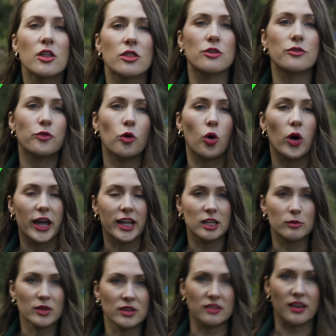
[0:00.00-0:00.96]
The 4
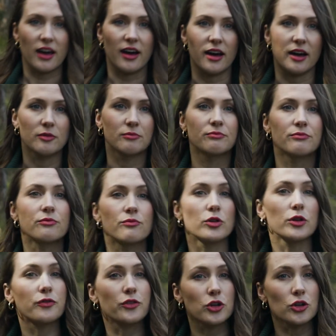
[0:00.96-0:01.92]
elements are
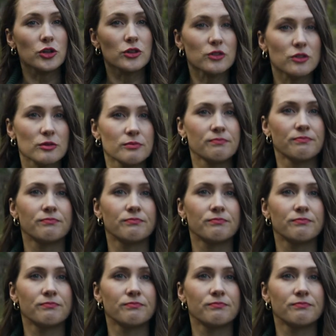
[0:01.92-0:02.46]
refuse,